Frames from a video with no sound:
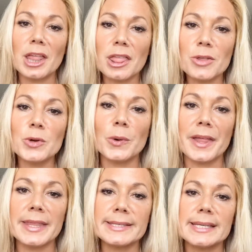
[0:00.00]
through on
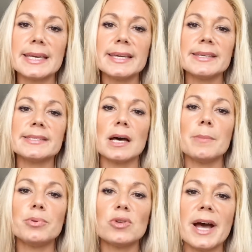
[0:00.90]
this is a
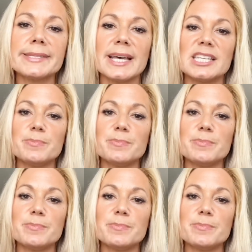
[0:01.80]
process,